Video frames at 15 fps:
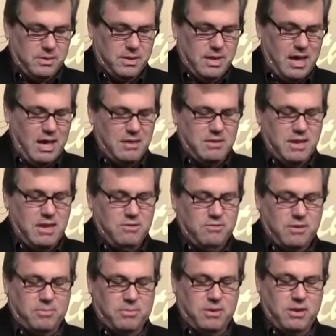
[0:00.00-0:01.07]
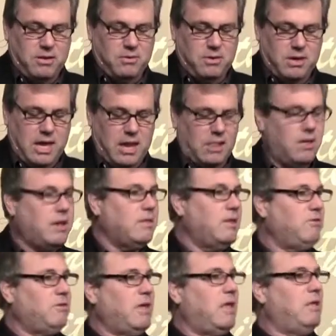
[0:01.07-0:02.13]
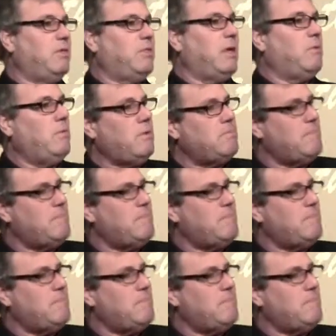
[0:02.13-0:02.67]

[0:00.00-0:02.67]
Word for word: Now, I'll tell you something. You know, you kind of look at this, you, kind of, you think, well,